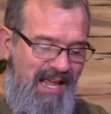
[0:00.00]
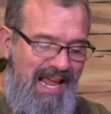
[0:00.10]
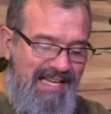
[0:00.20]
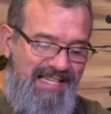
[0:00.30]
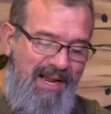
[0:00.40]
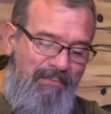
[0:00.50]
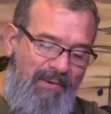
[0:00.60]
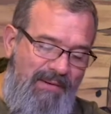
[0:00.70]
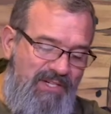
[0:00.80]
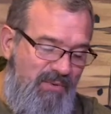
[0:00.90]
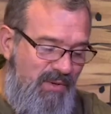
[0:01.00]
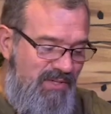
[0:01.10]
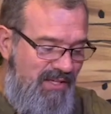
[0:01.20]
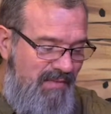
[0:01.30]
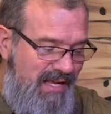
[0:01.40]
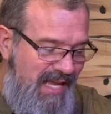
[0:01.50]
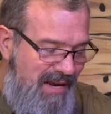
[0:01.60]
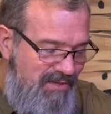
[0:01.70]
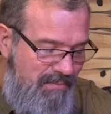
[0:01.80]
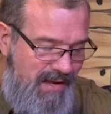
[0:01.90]
As they approached Jerusalem, they
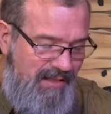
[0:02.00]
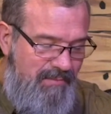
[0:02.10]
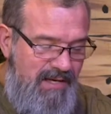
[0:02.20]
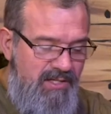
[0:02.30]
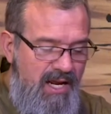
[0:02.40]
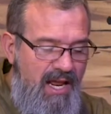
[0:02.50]
came to Bethpage